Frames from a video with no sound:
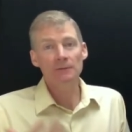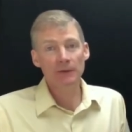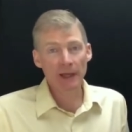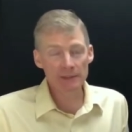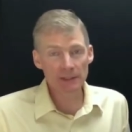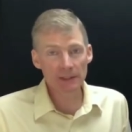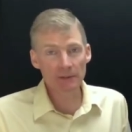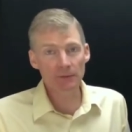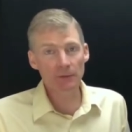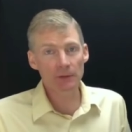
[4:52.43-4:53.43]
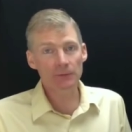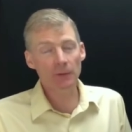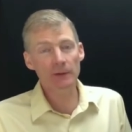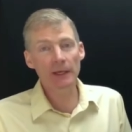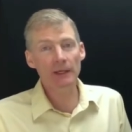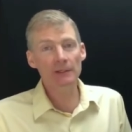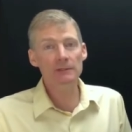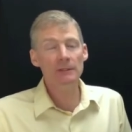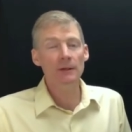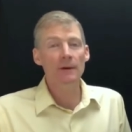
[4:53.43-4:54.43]
fasting for 4
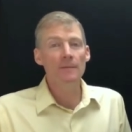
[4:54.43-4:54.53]
days,